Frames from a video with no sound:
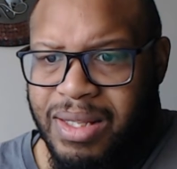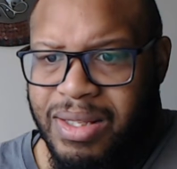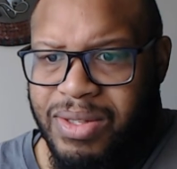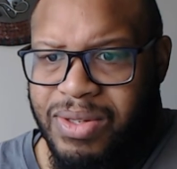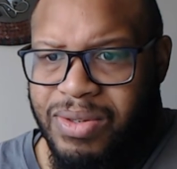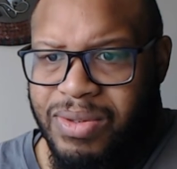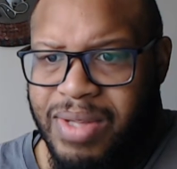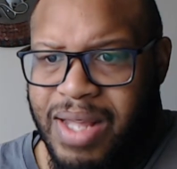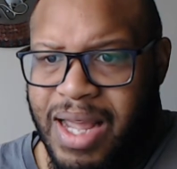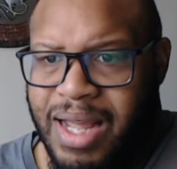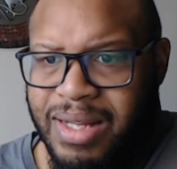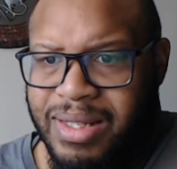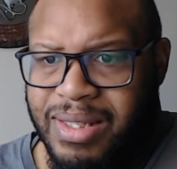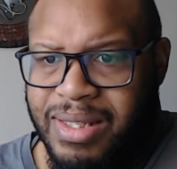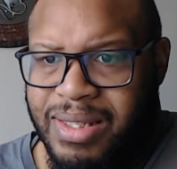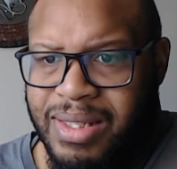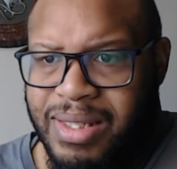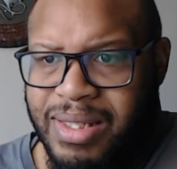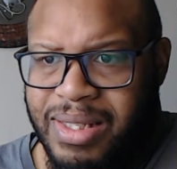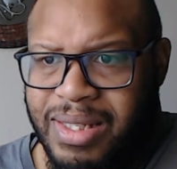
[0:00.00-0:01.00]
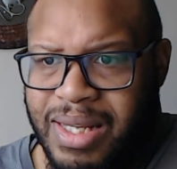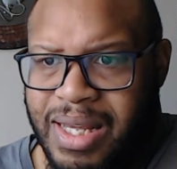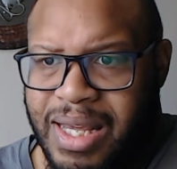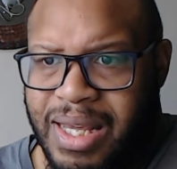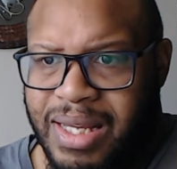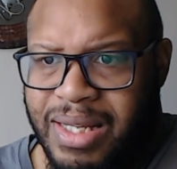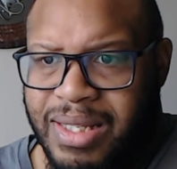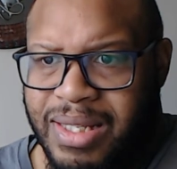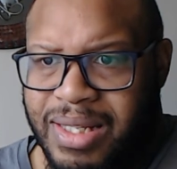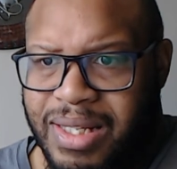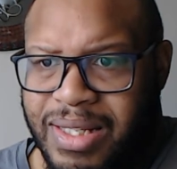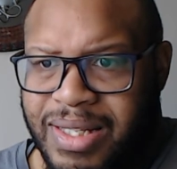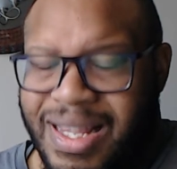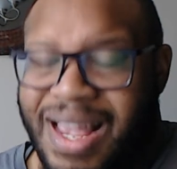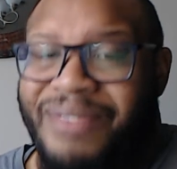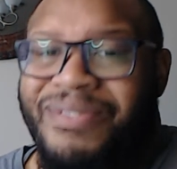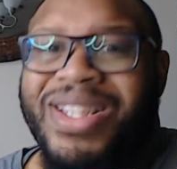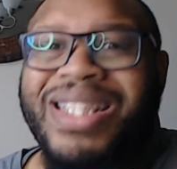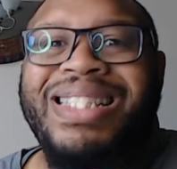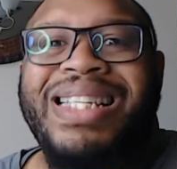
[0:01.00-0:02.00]
2006,
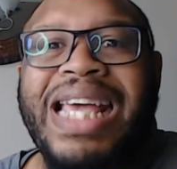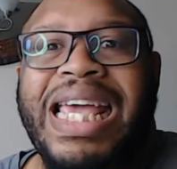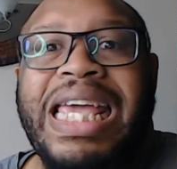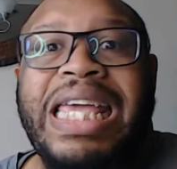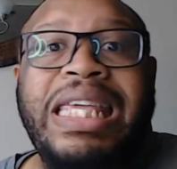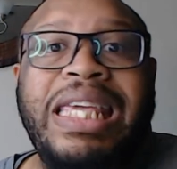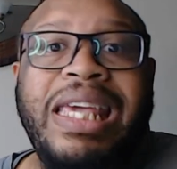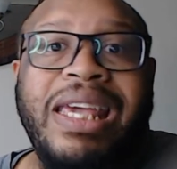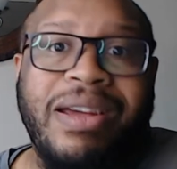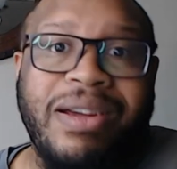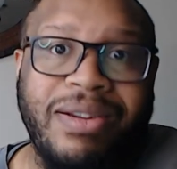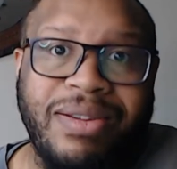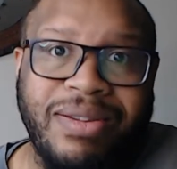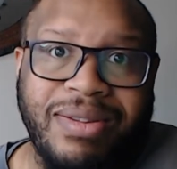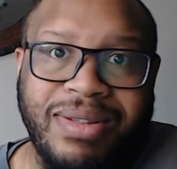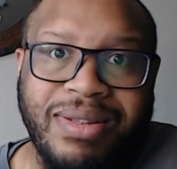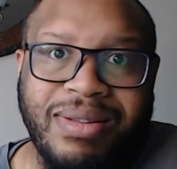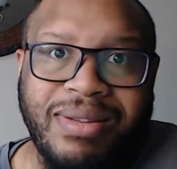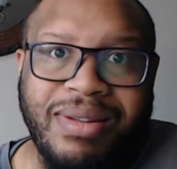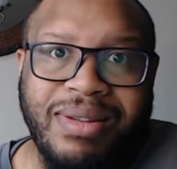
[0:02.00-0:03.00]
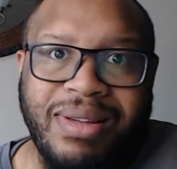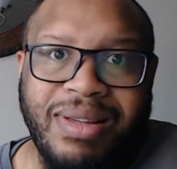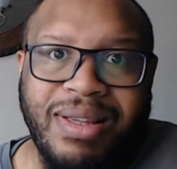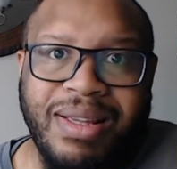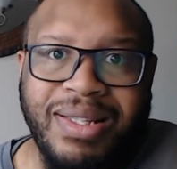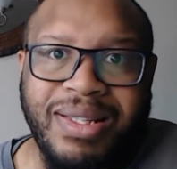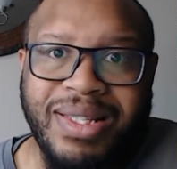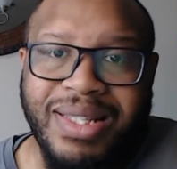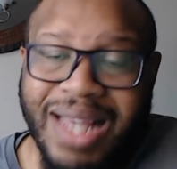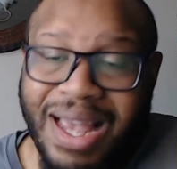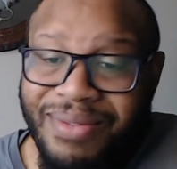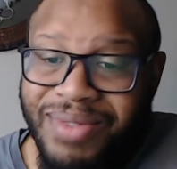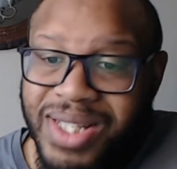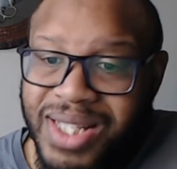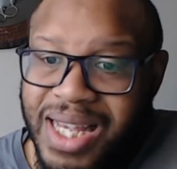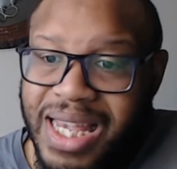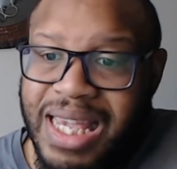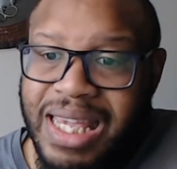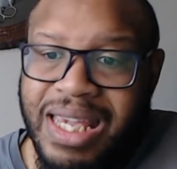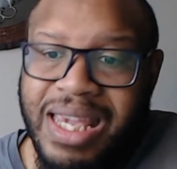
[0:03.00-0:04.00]
17 years.
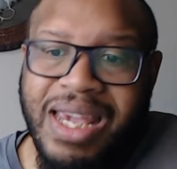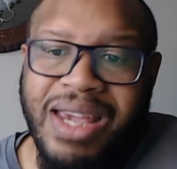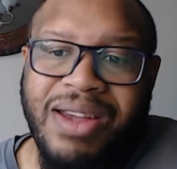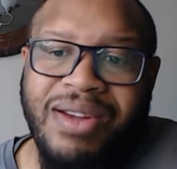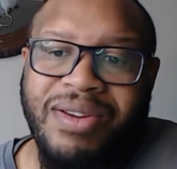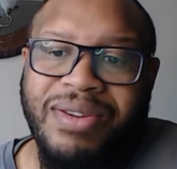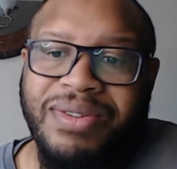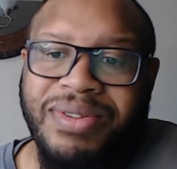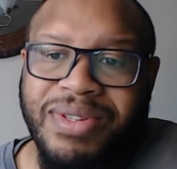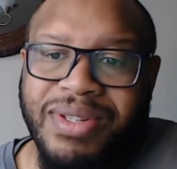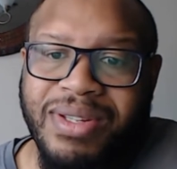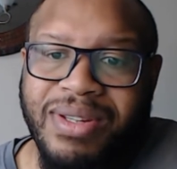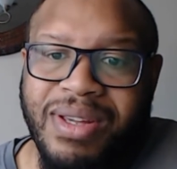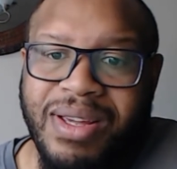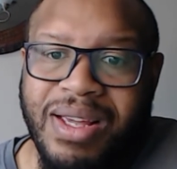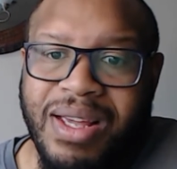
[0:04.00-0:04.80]
17 years.